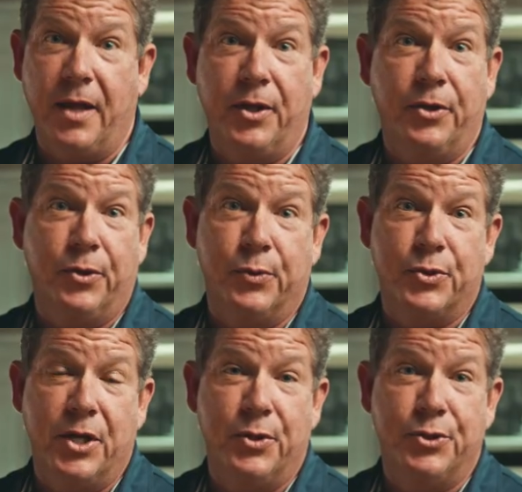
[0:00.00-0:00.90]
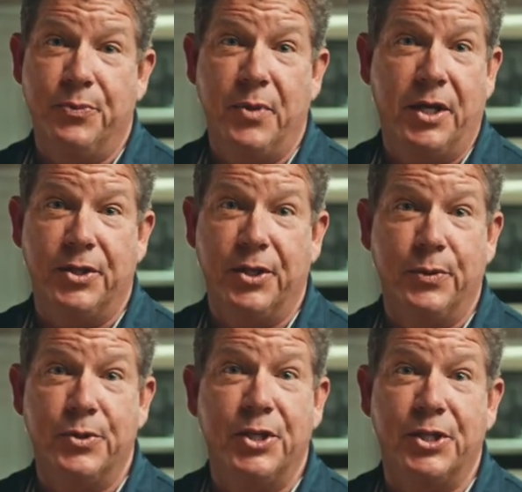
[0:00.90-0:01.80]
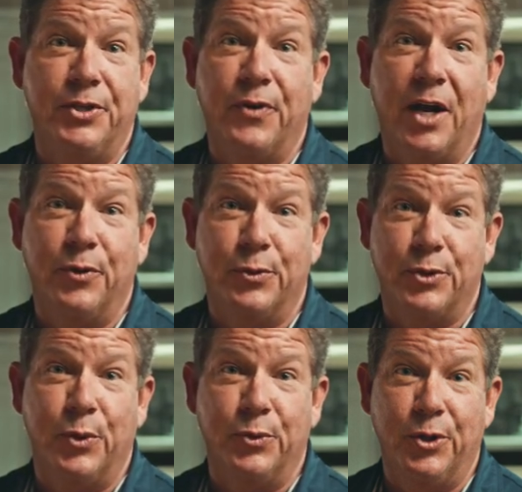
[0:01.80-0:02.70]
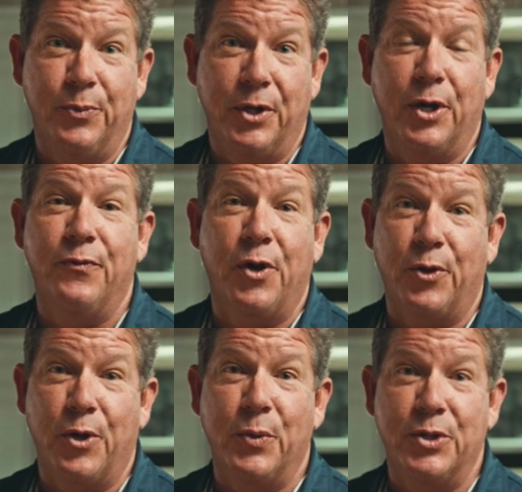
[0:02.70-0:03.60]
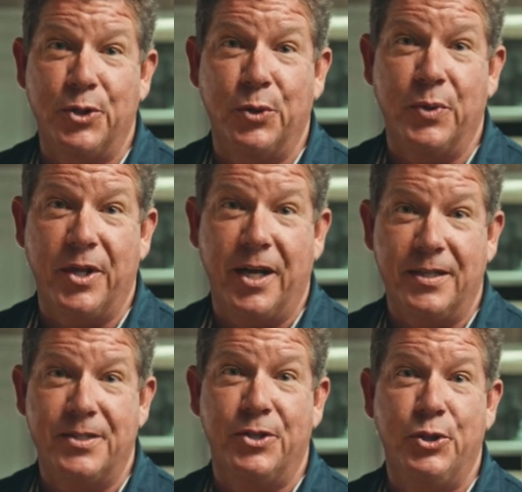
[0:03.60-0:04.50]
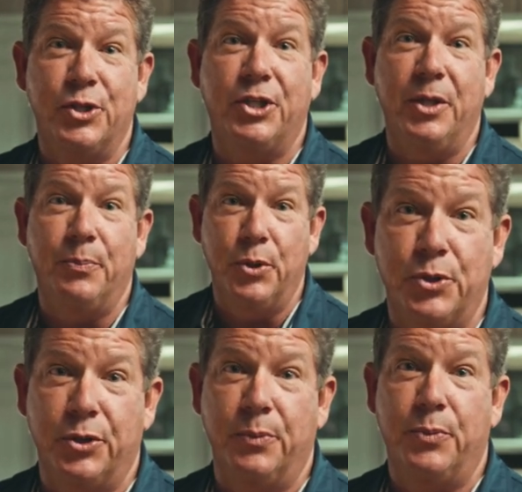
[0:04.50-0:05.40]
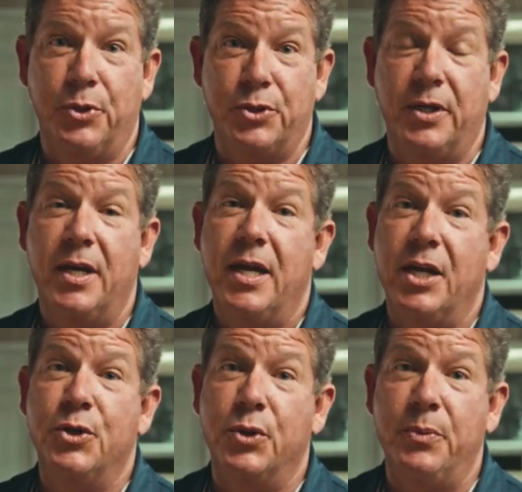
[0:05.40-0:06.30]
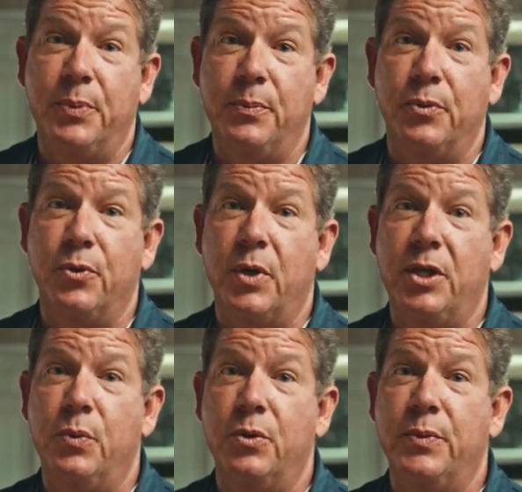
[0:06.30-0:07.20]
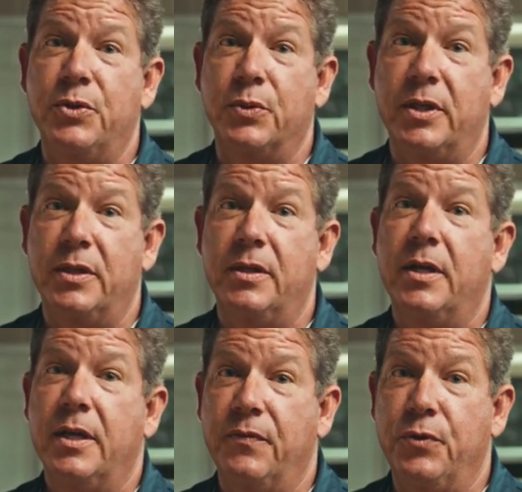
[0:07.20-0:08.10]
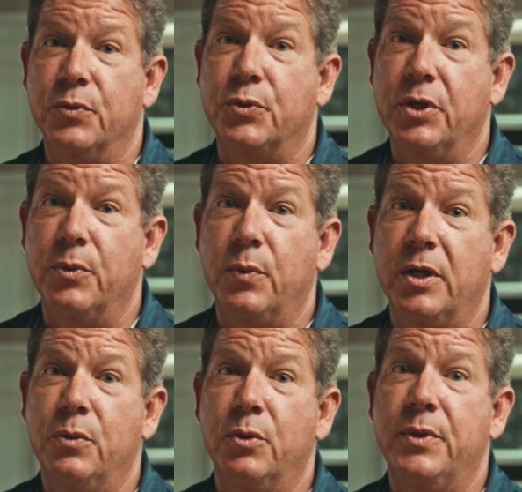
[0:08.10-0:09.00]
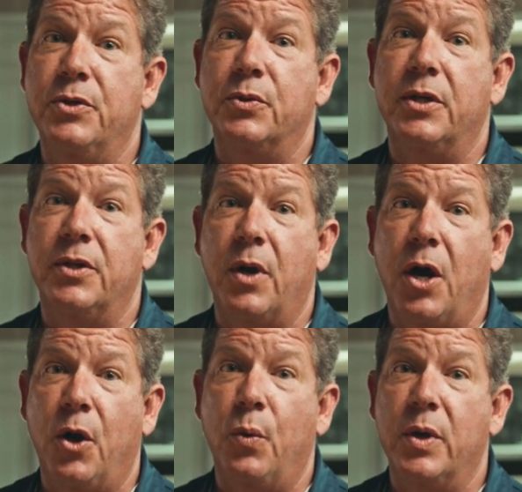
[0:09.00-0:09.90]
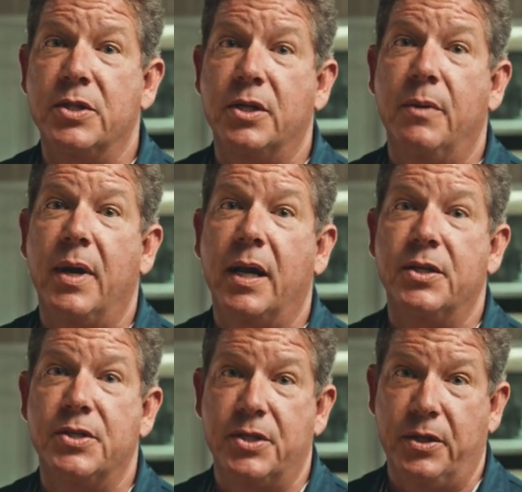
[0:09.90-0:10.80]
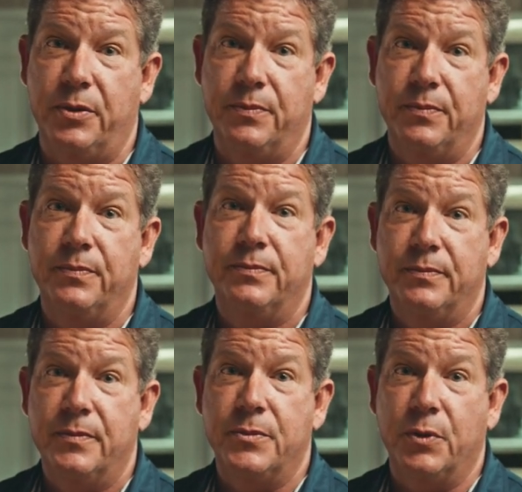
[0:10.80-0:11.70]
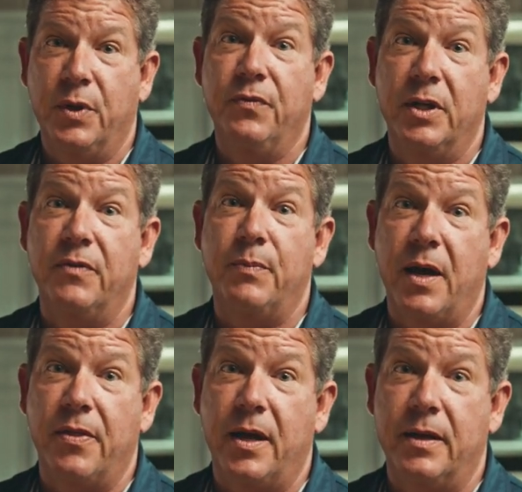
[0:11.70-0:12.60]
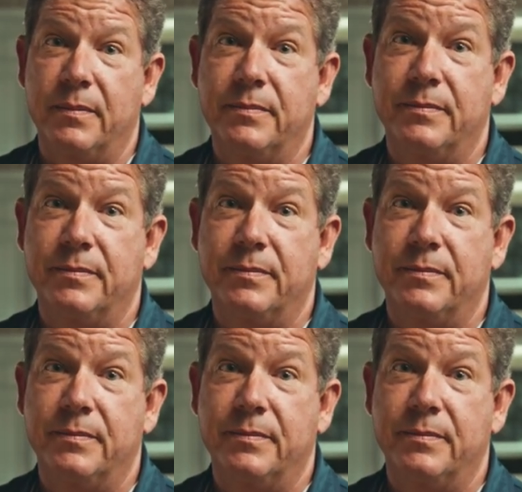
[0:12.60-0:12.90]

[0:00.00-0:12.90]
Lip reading: And I think Colonel Sanders didn't make it until he was 65 years old. You know, my grandfather always told me that. So you just keep pushing, pushing. And treat people the way you want to be treated. If you'll treat them the way you want to be treated, they'll always come back and see you. So we've lived by that.